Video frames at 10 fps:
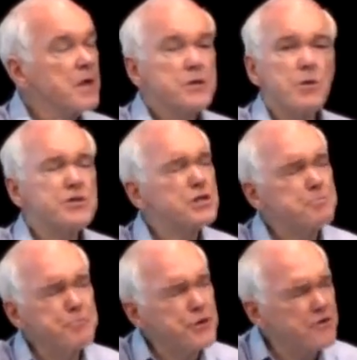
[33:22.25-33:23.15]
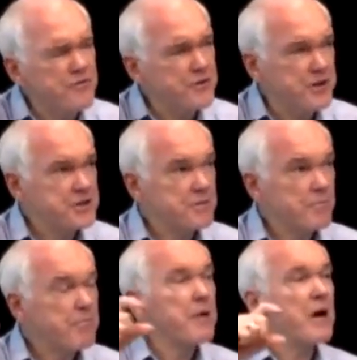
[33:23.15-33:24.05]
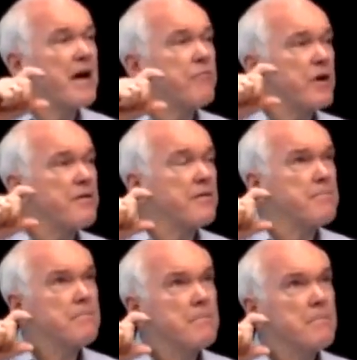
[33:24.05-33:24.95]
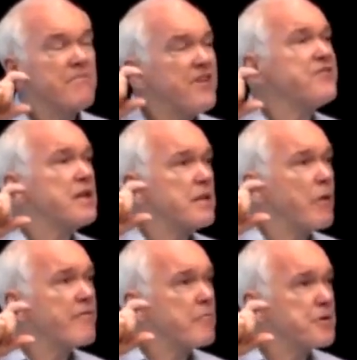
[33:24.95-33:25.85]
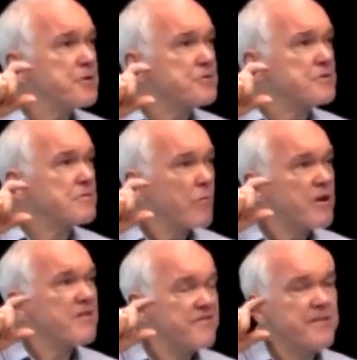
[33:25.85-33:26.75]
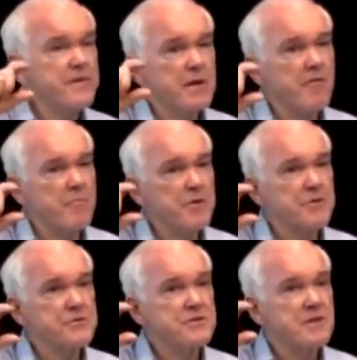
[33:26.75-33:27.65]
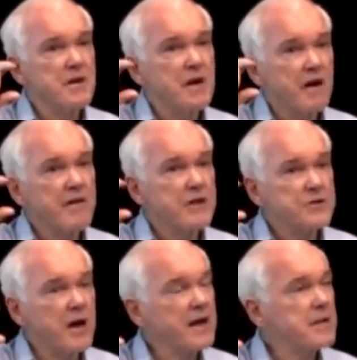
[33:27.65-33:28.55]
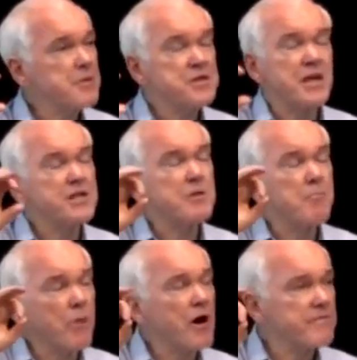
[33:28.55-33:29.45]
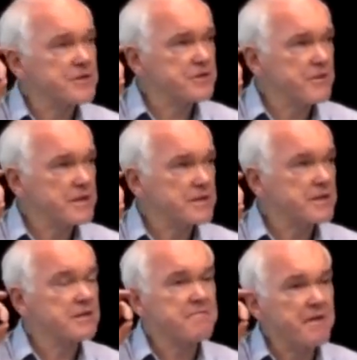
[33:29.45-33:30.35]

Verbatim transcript: So it's this beautiful edition. By the way, I have one of the 50 that were ever produced. One of the 50 ever produced of al-Juhani and Pichi. It's a marvelous translation.